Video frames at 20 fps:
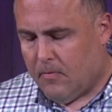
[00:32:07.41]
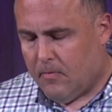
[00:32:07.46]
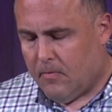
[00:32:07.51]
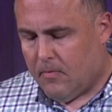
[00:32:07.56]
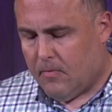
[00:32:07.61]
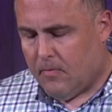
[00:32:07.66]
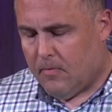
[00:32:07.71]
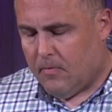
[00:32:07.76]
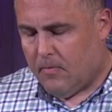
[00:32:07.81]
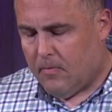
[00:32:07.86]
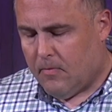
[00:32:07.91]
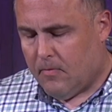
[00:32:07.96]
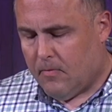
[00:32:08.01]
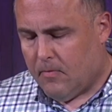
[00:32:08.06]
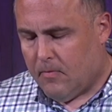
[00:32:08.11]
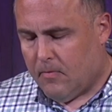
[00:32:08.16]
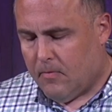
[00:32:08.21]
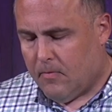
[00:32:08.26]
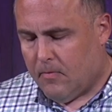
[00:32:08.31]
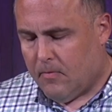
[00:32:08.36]
If
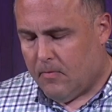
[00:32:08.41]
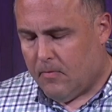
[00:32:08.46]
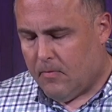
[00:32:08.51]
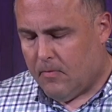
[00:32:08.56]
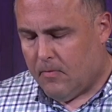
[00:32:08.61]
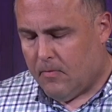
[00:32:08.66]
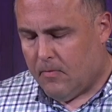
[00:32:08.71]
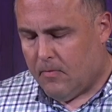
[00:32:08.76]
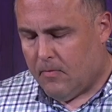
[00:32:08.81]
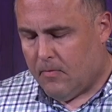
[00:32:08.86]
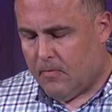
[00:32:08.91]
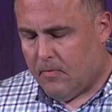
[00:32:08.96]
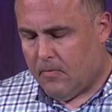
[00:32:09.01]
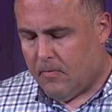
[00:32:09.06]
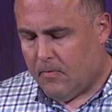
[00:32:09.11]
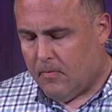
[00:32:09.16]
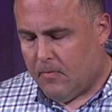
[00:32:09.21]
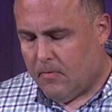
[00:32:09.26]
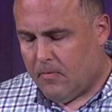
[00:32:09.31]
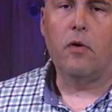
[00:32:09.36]
God
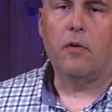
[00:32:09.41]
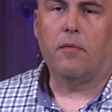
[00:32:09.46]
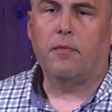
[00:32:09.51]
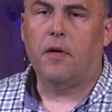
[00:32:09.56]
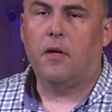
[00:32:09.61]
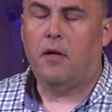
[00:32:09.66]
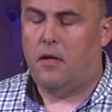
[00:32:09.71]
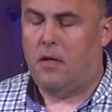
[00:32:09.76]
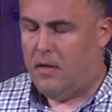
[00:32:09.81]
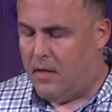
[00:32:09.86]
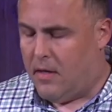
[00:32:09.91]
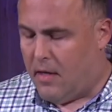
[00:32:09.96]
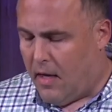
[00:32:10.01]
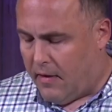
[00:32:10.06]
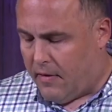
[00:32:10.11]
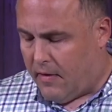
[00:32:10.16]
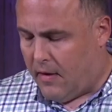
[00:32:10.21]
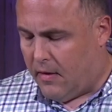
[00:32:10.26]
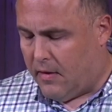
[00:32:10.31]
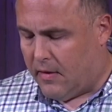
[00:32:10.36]
transformed
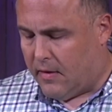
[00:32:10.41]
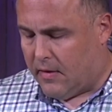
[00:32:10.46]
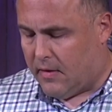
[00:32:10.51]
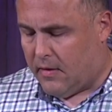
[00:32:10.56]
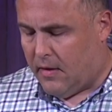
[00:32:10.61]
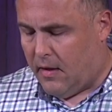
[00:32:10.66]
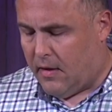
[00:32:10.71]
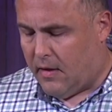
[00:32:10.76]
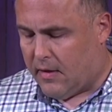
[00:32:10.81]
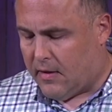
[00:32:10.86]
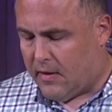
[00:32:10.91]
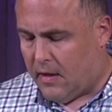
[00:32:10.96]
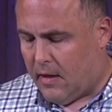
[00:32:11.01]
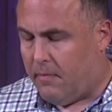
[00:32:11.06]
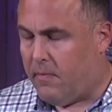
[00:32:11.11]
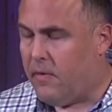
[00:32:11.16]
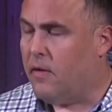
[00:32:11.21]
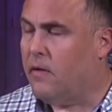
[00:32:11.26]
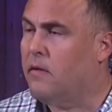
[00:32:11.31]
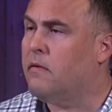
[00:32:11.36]
nothingness into
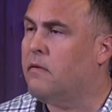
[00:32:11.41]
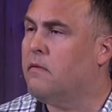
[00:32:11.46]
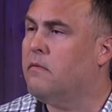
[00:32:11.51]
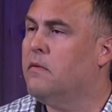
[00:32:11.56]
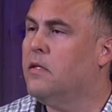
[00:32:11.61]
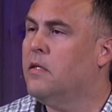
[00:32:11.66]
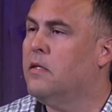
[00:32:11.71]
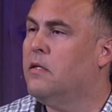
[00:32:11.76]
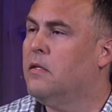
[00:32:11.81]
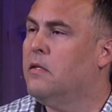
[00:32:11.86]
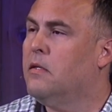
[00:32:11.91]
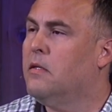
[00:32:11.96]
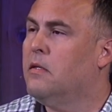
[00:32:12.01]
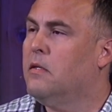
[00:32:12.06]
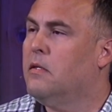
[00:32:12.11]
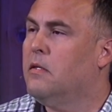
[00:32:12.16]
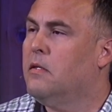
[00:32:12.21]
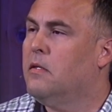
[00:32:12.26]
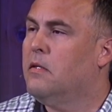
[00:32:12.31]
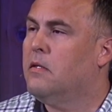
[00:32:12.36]
something,
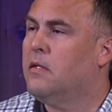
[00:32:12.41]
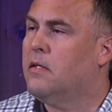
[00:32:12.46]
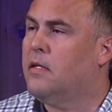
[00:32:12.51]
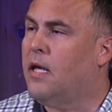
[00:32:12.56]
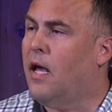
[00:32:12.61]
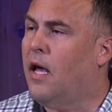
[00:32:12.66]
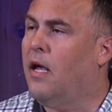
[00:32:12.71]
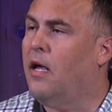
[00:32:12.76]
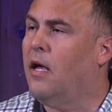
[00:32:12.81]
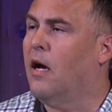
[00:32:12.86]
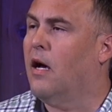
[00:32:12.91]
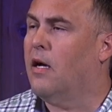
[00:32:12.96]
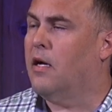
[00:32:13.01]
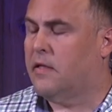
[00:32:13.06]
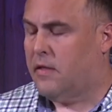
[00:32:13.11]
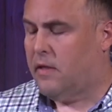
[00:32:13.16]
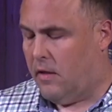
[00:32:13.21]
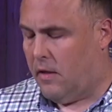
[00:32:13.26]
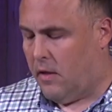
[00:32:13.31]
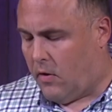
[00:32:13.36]
chaos
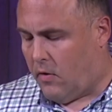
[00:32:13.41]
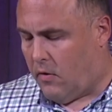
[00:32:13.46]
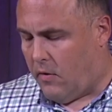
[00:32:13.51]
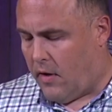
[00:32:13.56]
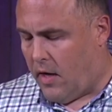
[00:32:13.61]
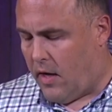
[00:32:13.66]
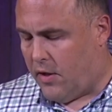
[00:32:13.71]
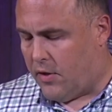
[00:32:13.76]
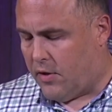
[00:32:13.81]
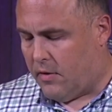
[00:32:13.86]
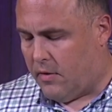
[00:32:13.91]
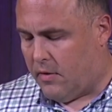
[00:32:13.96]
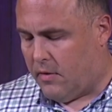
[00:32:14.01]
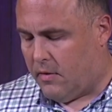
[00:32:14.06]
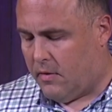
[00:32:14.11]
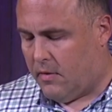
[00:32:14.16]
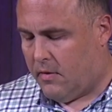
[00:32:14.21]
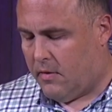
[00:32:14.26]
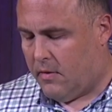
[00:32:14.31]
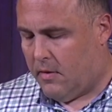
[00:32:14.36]
into creation,
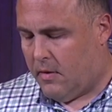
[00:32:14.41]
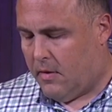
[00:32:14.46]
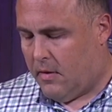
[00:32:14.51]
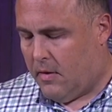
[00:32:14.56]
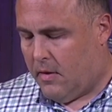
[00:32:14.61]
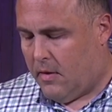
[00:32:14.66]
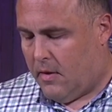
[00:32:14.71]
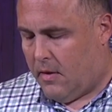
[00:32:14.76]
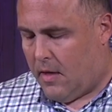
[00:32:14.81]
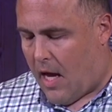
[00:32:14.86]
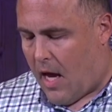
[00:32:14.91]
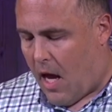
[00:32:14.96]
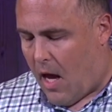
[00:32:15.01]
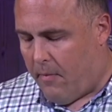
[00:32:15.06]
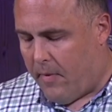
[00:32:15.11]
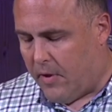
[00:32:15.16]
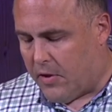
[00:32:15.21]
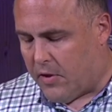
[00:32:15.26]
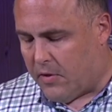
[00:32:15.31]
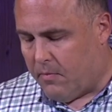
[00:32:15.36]
how
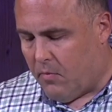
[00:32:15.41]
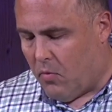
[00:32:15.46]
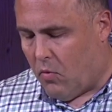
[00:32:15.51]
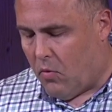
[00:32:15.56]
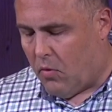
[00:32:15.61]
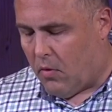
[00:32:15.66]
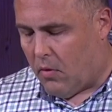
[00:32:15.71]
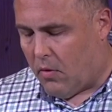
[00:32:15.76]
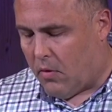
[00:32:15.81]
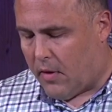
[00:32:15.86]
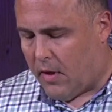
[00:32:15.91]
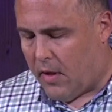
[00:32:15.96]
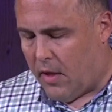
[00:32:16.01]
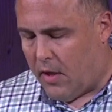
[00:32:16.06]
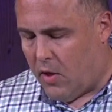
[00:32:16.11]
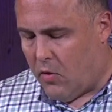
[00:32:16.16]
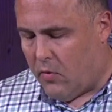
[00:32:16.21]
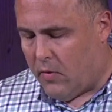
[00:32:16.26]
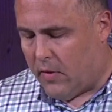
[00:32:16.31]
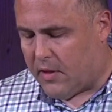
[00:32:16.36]
much more can
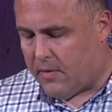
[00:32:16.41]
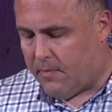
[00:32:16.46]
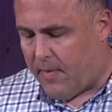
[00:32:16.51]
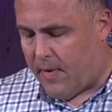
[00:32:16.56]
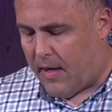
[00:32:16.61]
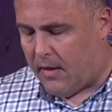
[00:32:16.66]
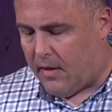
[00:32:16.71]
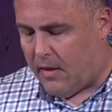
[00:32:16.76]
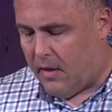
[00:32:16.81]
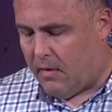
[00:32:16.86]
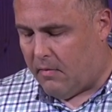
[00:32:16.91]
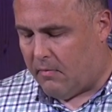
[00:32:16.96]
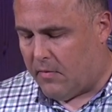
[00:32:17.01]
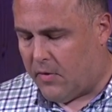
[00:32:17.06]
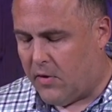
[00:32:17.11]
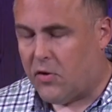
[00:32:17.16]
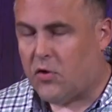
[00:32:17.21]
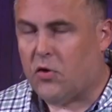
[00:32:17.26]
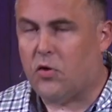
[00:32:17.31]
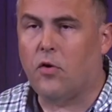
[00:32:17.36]
you expect Him to
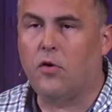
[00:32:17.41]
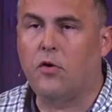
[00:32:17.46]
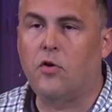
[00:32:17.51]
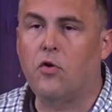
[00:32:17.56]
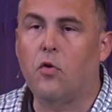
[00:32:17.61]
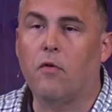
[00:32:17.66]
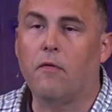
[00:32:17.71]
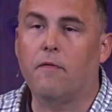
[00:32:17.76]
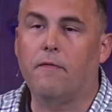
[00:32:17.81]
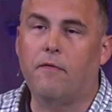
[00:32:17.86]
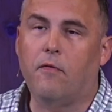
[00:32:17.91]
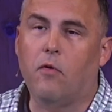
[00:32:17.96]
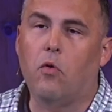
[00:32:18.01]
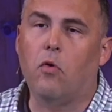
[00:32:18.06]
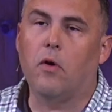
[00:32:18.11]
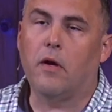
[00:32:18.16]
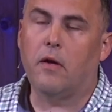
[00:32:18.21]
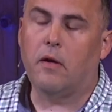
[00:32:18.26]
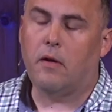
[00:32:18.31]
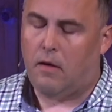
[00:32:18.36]
turn your
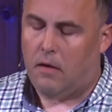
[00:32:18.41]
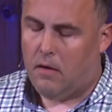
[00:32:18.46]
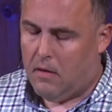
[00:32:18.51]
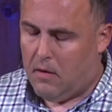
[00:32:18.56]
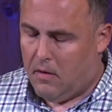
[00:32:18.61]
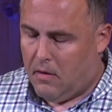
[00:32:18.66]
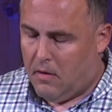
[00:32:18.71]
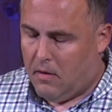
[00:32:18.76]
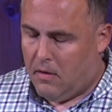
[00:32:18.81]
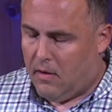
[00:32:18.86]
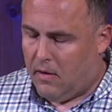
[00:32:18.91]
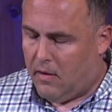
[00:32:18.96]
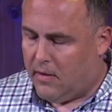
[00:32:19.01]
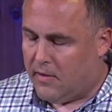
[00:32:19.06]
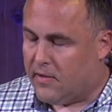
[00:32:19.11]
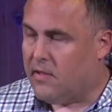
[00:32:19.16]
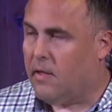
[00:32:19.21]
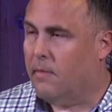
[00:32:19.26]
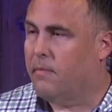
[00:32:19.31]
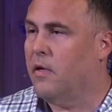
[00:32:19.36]
void into
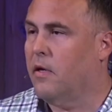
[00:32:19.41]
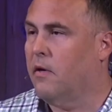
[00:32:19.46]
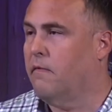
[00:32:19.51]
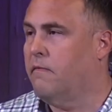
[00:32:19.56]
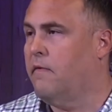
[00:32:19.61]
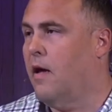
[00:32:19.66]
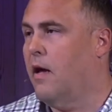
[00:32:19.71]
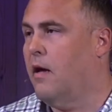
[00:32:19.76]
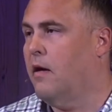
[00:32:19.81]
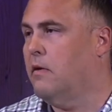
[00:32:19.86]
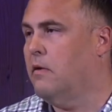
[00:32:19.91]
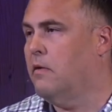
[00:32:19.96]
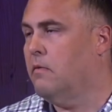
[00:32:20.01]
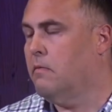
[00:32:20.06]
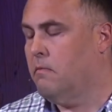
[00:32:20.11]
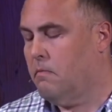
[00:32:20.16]
something of value?